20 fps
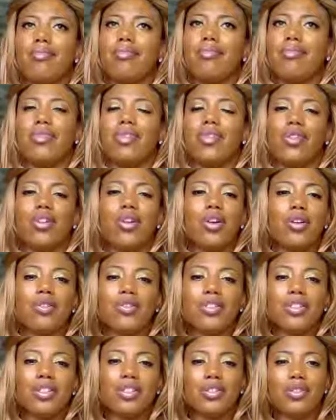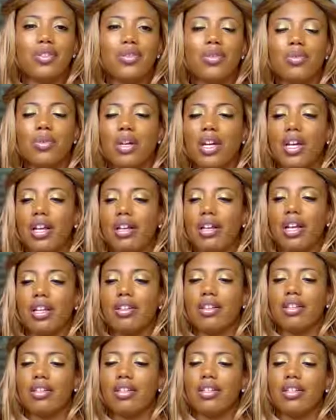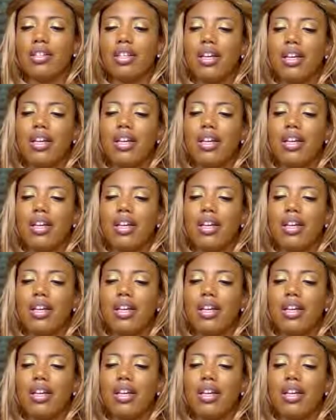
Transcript: you're nervous to do it. I just